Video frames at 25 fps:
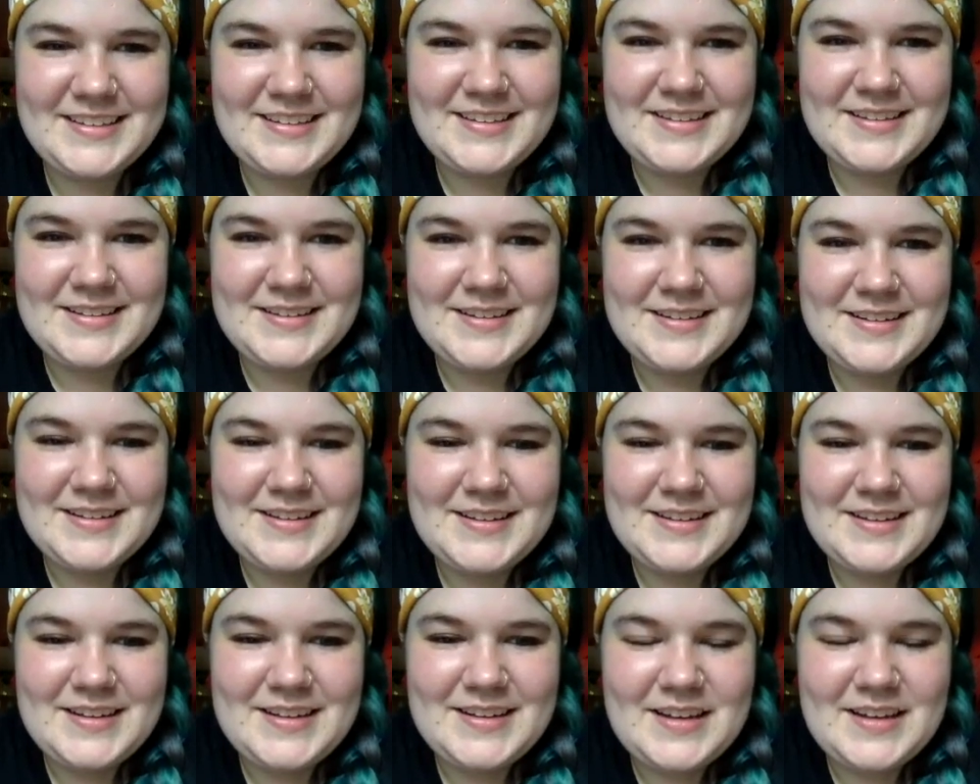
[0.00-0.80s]
So
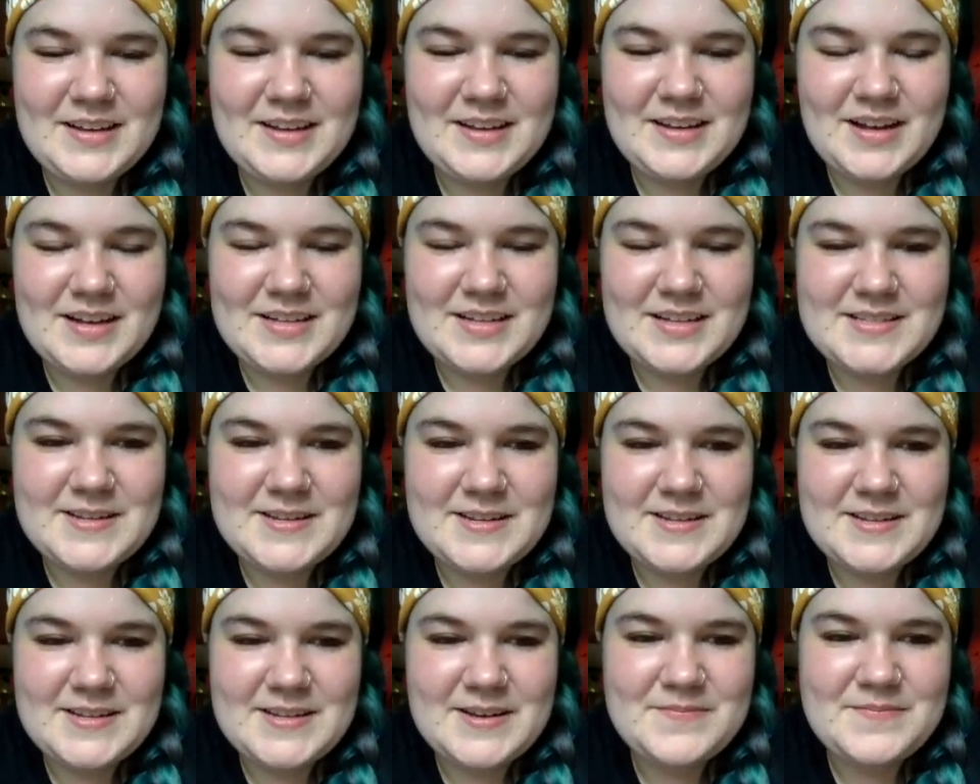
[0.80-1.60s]
yeah.
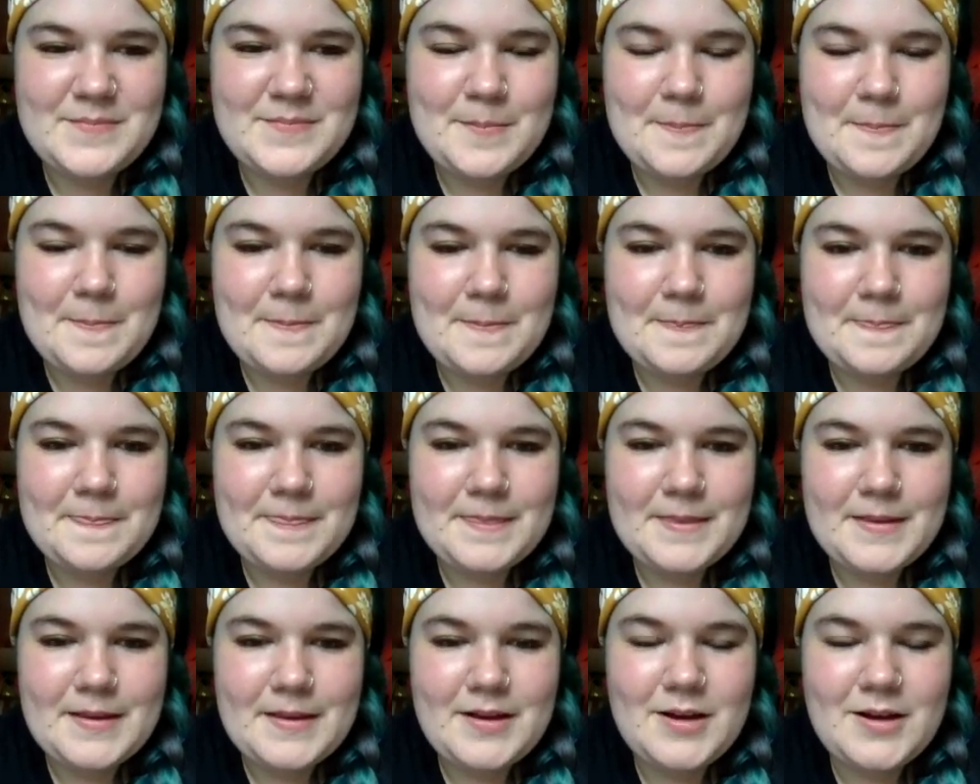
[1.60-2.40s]
awesome.
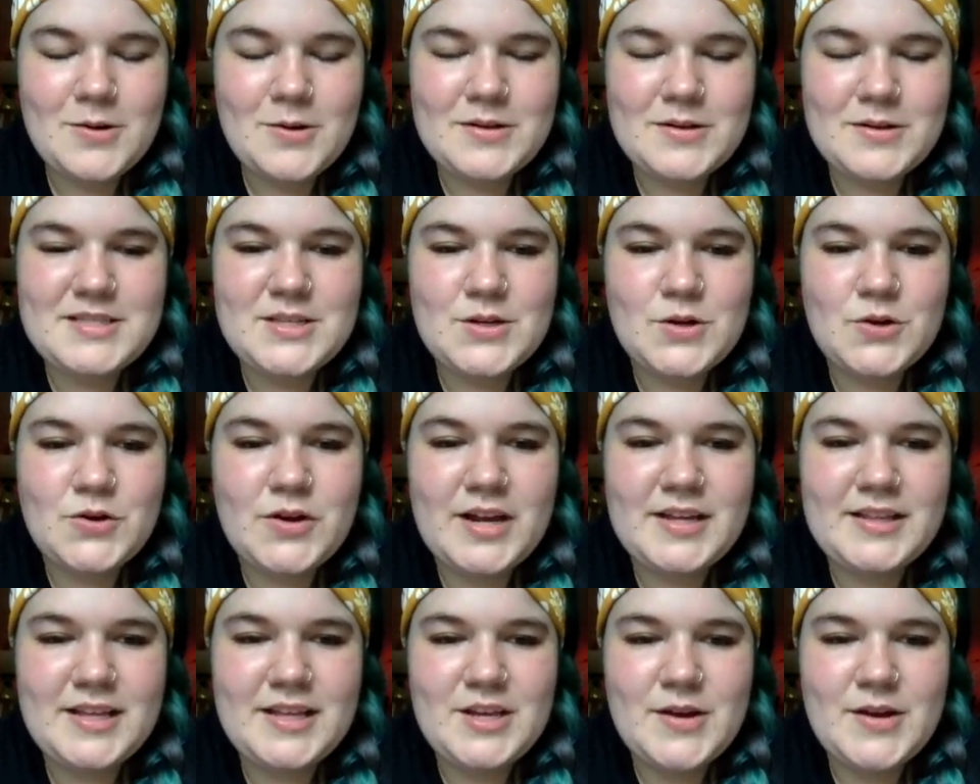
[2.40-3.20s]
Oh, it's um, so
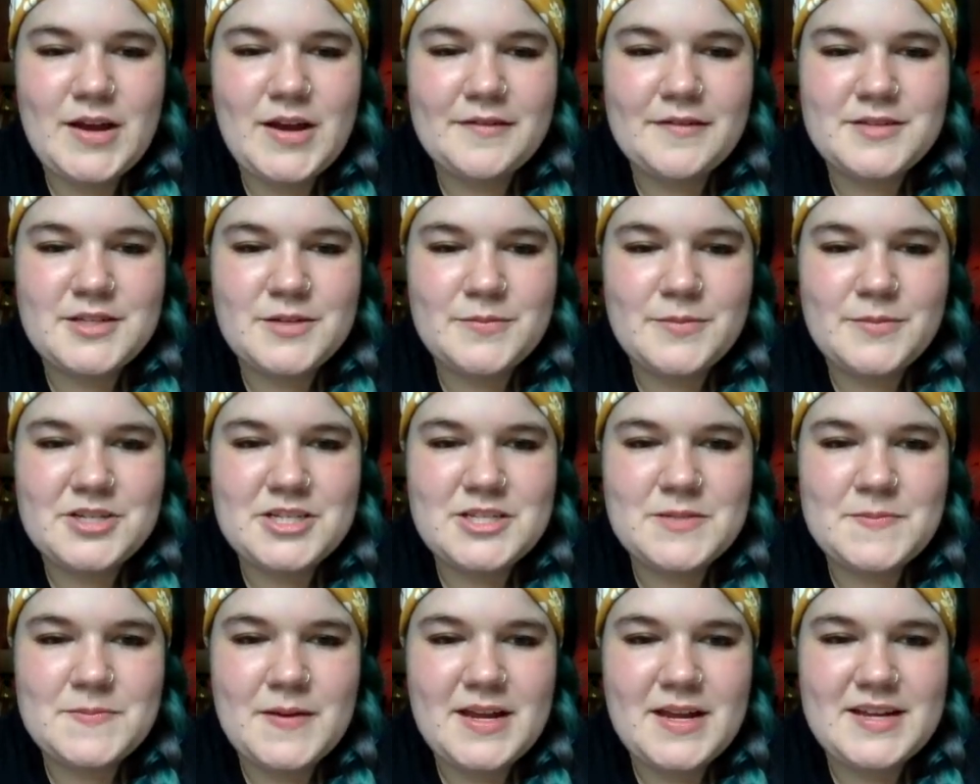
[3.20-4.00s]
cool that you have so much
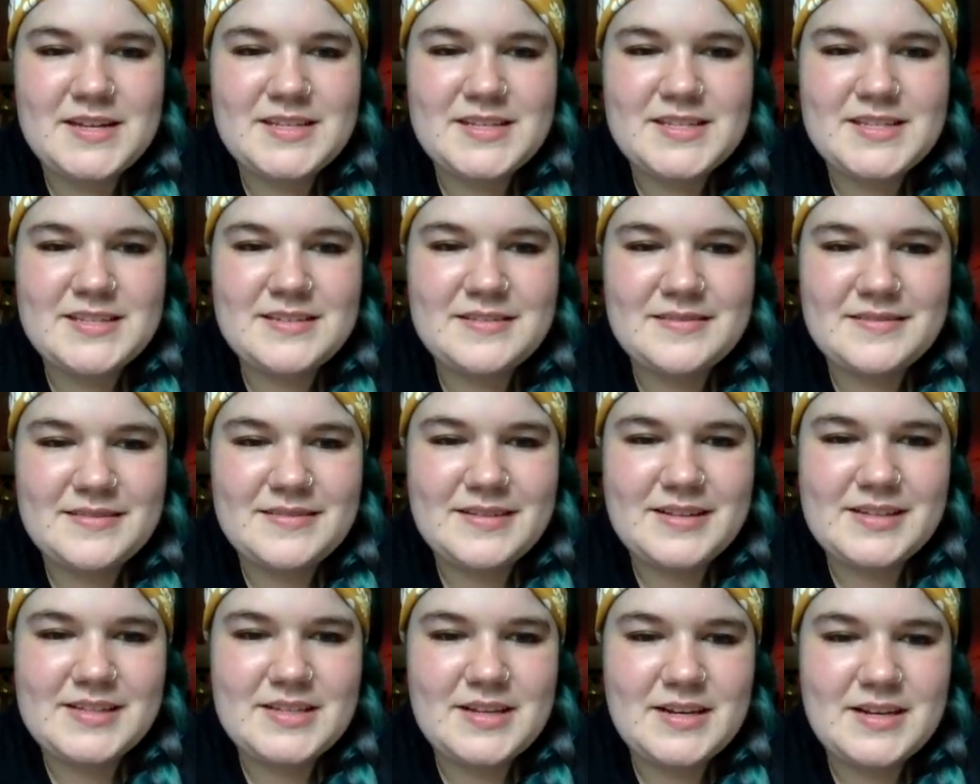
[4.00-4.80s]
space.
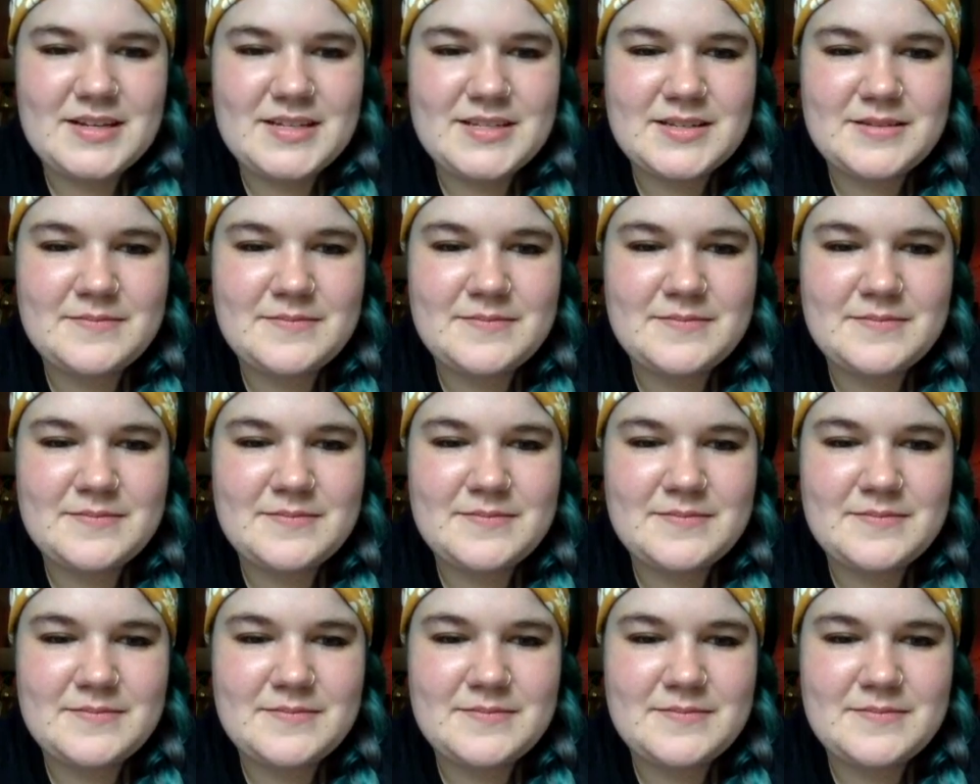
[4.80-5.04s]
That's awesome.